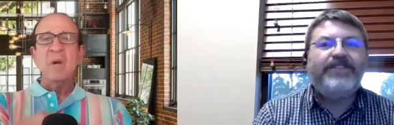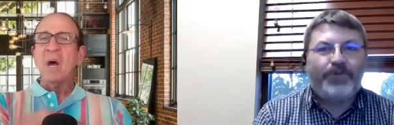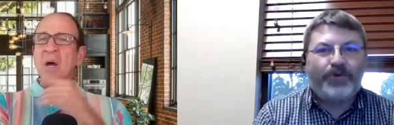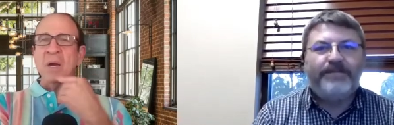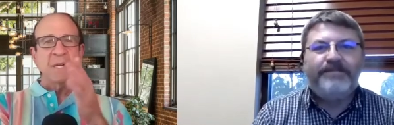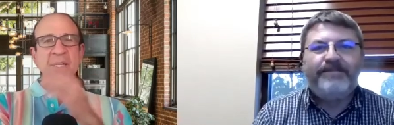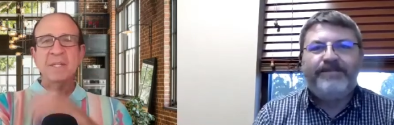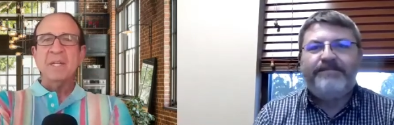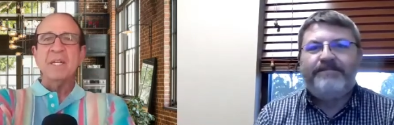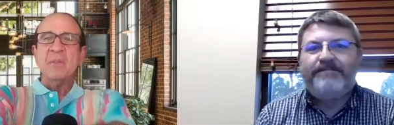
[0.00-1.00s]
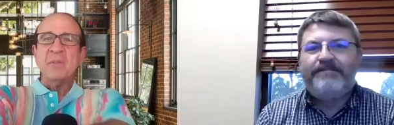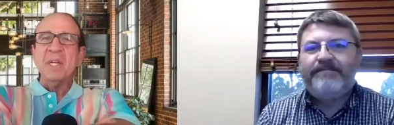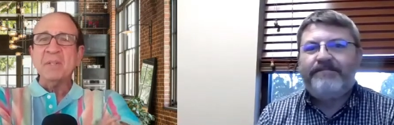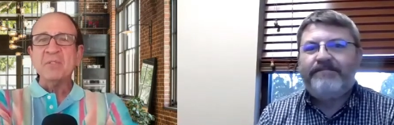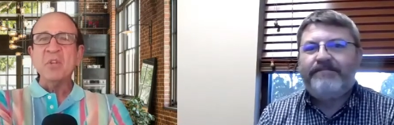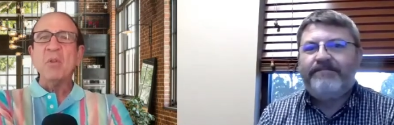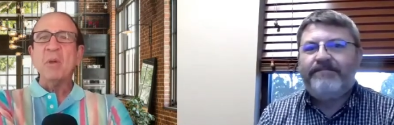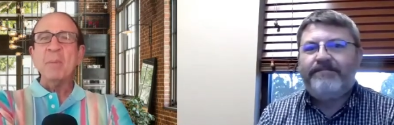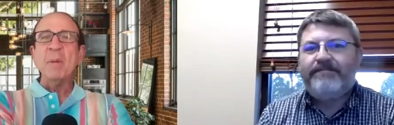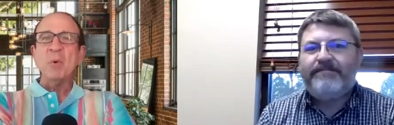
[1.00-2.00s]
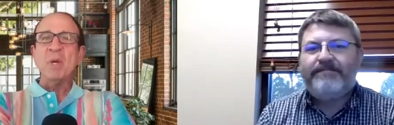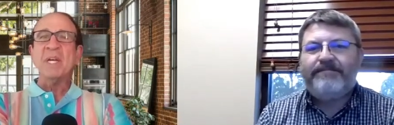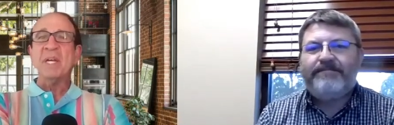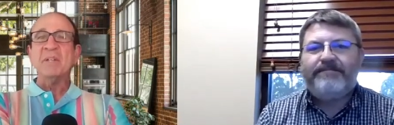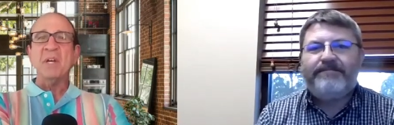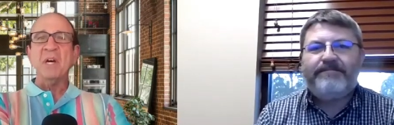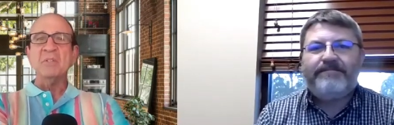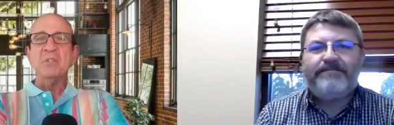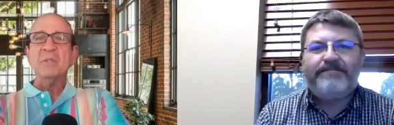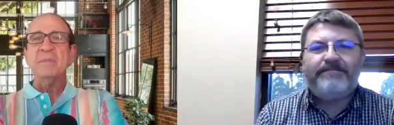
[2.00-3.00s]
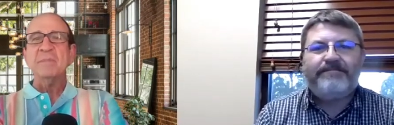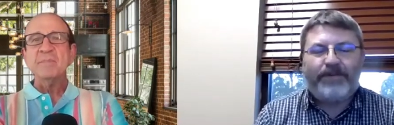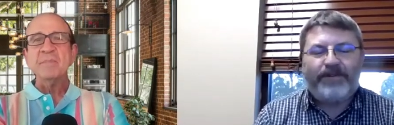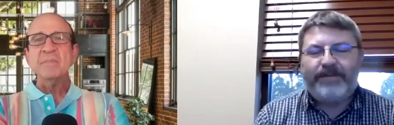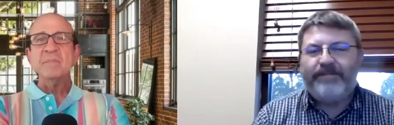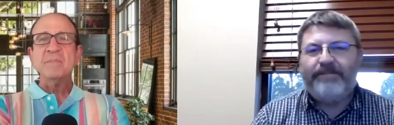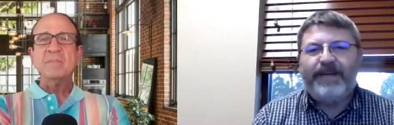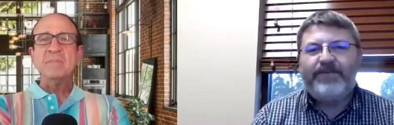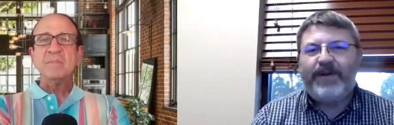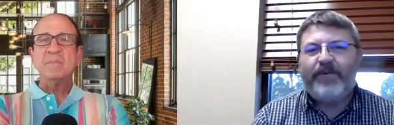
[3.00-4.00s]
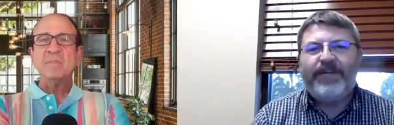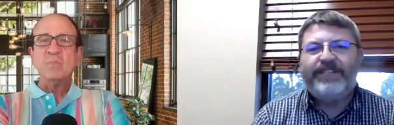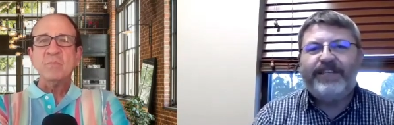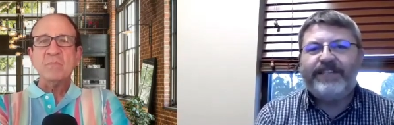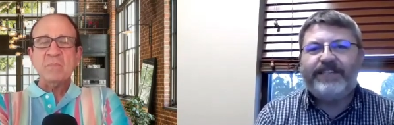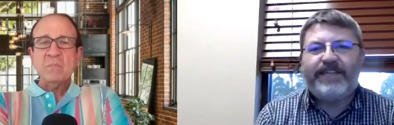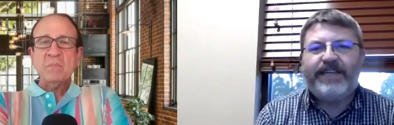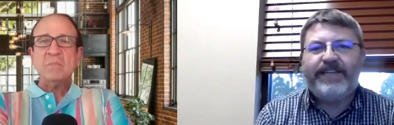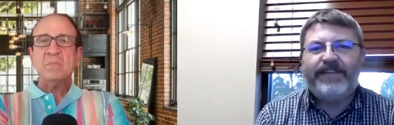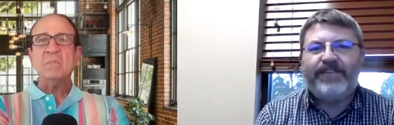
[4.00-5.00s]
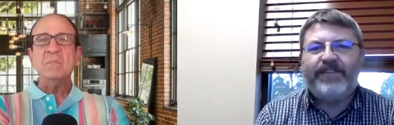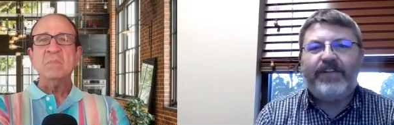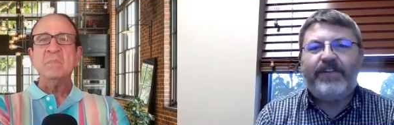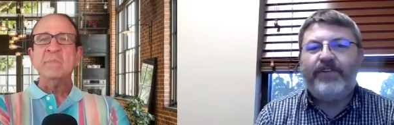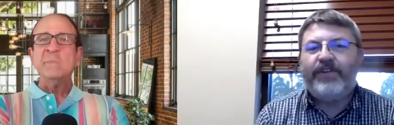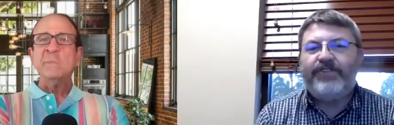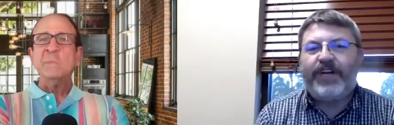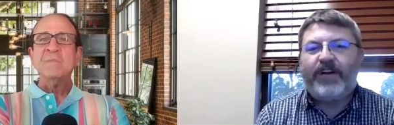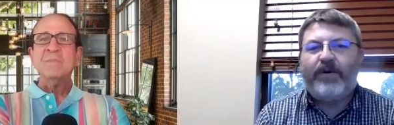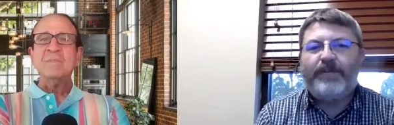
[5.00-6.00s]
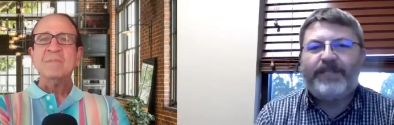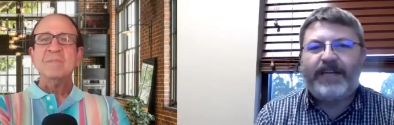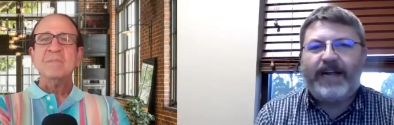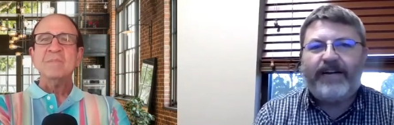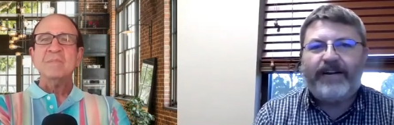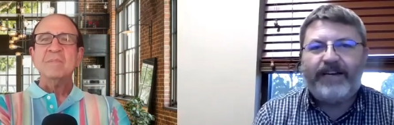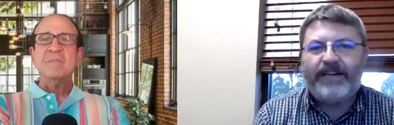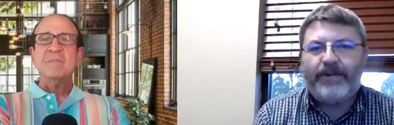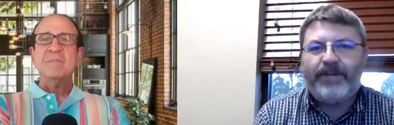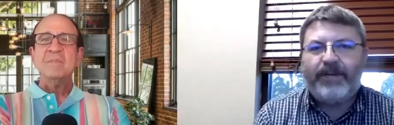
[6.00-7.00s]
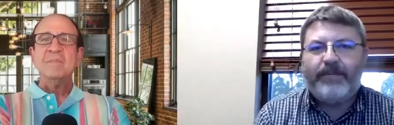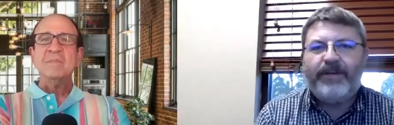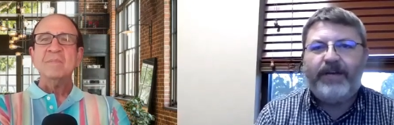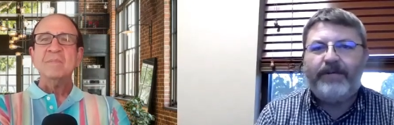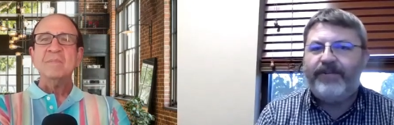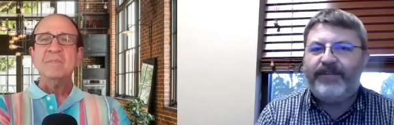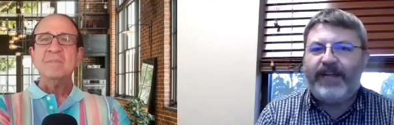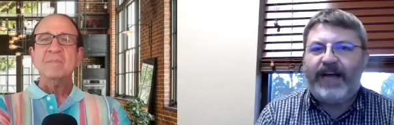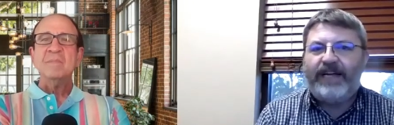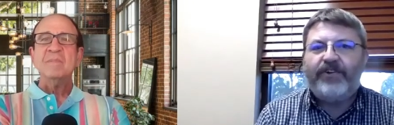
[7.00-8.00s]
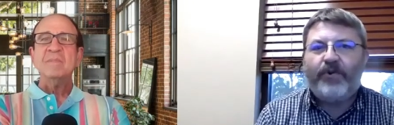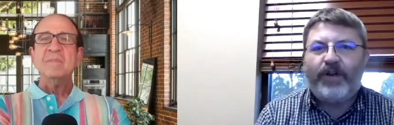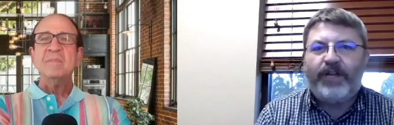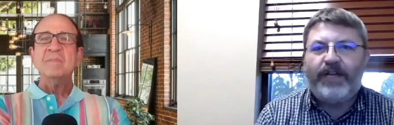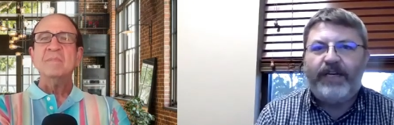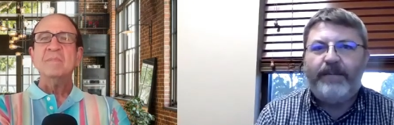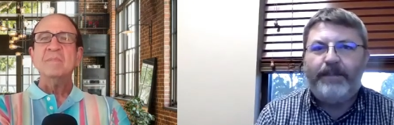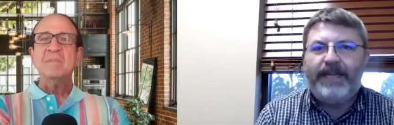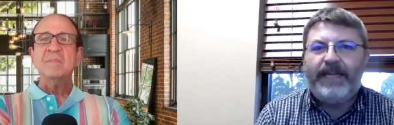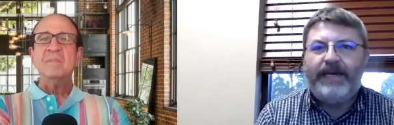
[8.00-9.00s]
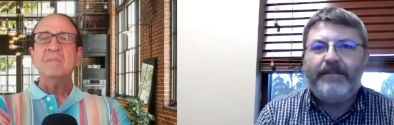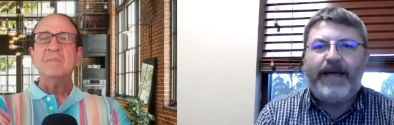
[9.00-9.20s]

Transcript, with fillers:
Speaker 1: sure, uh, any, anything so that people can get in touch.
Speaker 2: Perfect. Best way to reach us is you can check our website out at w w w dot green bean